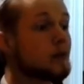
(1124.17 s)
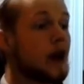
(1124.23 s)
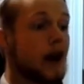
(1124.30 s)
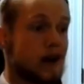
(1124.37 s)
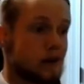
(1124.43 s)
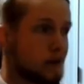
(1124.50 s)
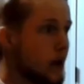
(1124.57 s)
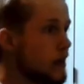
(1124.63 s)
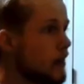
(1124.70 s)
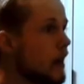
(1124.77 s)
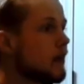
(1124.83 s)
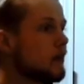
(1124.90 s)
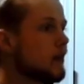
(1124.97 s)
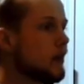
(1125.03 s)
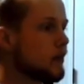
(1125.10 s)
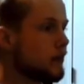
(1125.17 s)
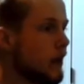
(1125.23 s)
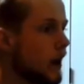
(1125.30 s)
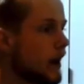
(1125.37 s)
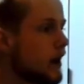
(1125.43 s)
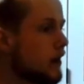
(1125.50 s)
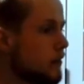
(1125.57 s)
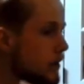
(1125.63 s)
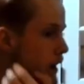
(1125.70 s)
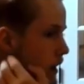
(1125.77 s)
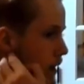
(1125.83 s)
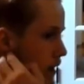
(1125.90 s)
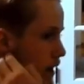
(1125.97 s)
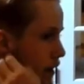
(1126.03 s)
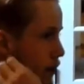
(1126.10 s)
right. That's very
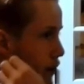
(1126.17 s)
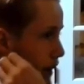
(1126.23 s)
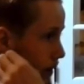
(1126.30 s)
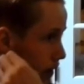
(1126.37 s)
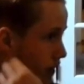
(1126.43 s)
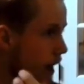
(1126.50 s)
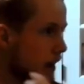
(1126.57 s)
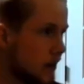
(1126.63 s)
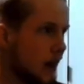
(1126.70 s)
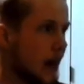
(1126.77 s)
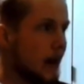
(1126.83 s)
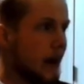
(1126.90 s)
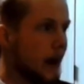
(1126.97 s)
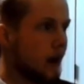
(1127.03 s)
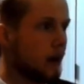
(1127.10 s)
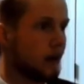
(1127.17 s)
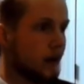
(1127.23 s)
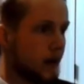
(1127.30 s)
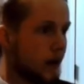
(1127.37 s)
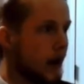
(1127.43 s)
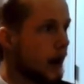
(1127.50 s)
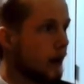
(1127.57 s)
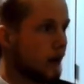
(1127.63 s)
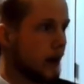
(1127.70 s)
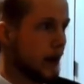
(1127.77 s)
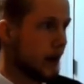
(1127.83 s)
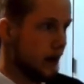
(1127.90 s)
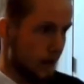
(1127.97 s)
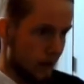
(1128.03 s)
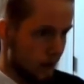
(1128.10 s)
convenient. I've always liked that how
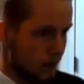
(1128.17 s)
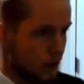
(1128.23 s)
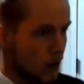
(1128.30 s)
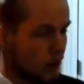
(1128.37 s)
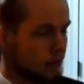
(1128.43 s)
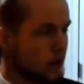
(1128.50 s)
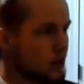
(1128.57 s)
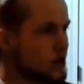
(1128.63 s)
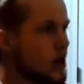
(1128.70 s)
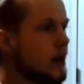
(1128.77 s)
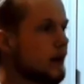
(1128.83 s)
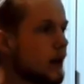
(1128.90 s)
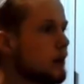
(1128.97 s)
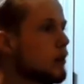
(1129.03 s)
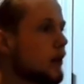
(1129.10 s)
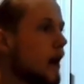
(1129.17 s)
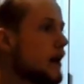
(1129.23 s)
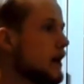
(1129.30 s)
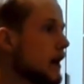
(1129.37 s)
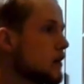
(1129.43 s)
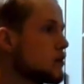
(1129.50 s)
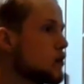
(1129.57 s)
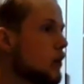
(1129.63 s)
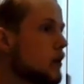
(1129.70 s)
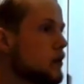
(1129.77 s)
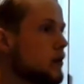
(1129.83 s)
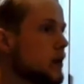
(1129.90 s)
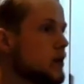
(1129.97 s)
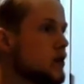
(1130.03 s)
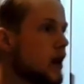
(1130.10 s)
Arrowhead and Kauffman Stadium are right next door
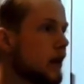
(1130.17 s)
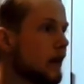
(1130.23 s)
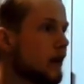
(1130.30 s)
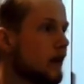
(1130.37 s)
to each other.